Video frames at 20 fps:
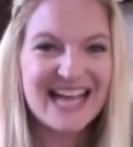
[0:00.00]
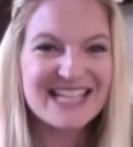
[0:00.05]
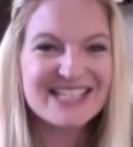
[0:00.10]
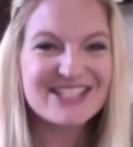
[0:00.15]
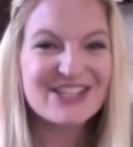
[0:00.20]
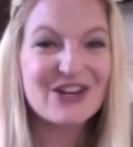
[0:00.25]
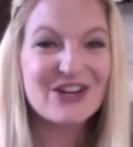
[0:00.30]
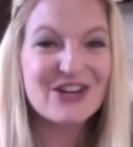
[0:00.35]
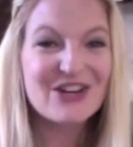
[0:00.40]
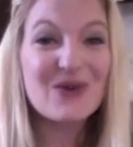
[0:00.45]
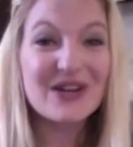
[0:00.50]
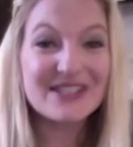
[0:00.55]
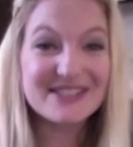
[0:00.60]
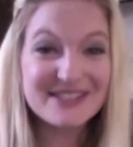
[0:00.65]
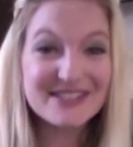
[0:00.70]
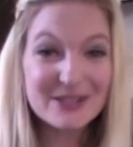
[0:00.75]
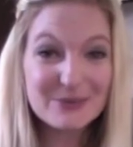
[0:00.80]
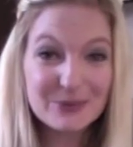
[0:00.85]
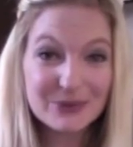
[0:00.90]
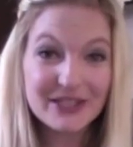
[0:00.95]
So once
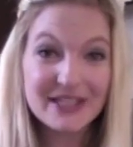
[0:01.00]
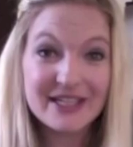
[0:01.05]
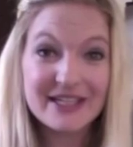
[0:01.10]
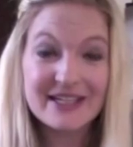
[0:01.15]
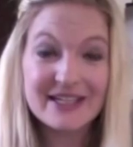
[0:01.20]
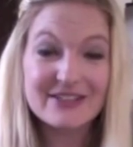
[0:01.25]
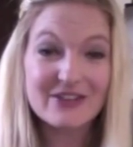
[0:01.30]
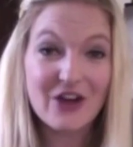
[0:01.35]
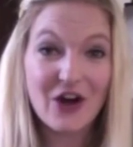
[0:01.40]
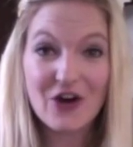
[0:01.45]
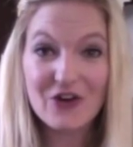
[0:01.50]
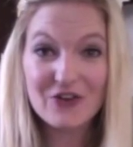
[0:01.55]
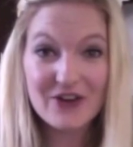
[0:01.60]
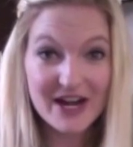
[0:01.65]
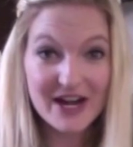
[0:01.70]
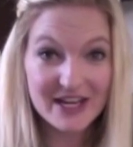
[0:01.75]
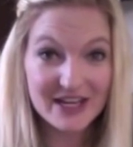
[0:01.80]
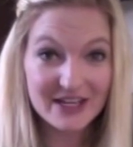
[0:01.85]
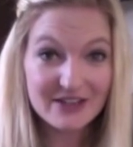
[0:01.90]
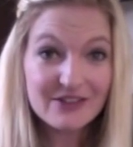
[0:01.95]
the plin is all
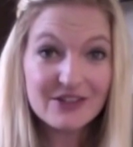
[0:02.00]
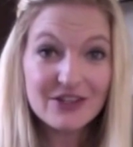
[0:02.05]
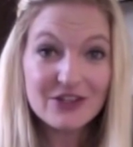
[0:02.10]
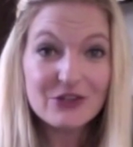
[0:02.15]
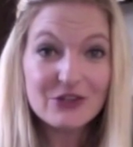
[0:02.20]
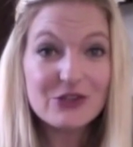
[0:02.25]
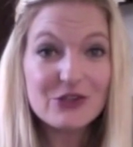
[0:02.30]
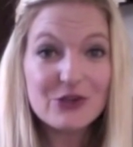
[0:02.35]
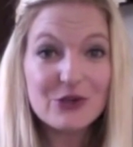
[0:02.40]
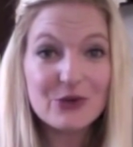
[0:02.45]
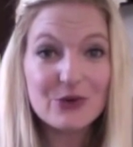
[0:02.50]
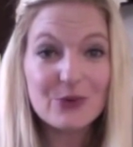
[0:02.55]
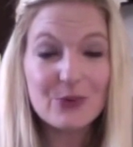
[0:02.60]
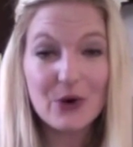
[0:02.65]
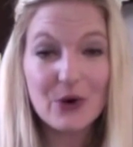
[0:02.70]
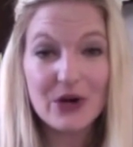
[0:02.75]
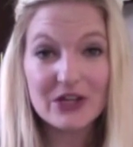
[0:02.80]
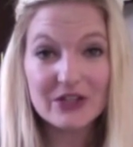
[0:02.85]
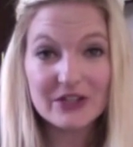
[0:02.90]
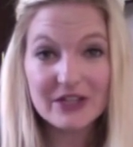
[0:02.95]
ready, you
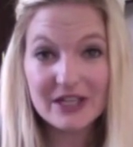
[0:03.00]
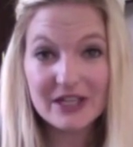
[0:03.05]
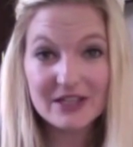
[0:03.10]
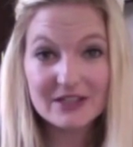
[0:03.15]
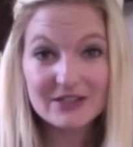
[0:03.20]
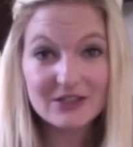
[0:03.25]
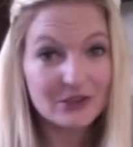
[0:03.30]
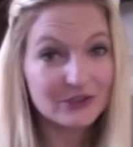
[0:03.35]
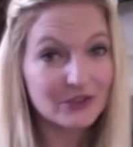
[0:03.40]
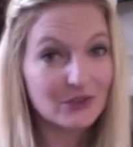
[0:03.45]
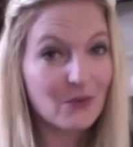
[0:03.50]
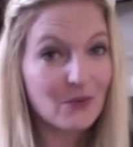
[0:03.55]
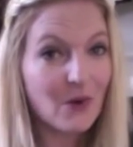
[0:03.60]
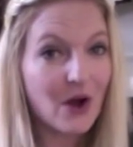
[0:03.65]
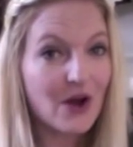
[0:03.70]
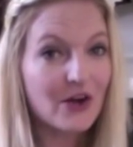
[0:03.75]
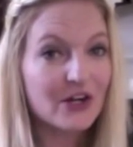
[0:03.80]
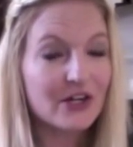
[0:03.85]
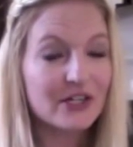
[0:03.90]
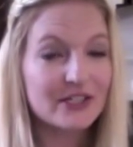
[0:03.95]
boil it in salted
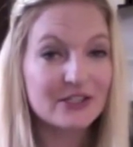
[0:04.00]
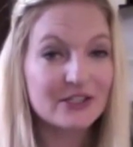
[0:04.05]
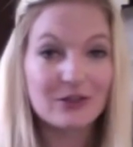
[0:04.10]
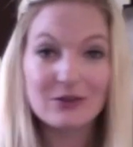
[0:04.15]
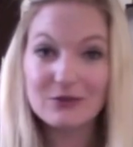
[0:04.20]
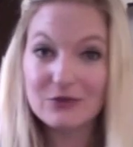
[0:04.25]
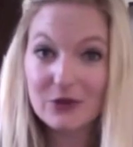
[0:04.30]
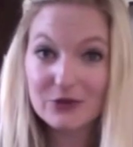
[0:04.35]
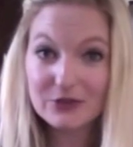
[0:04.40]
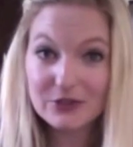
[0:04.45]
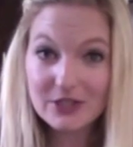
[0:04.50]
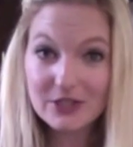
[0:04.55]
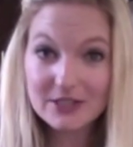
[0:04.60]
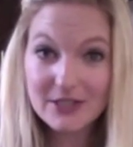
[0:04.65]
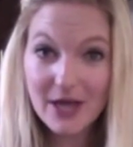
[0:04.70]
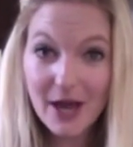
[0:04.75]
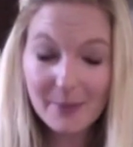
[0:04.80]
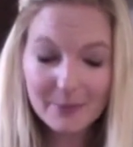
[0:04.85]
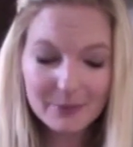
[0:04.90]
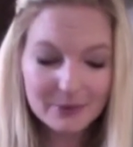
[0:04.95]
water until it floats to the
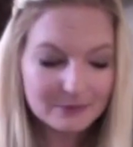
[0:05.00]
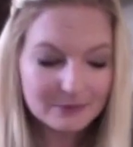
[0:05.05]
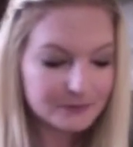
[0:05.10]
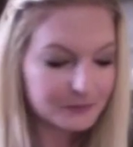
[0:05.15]
top.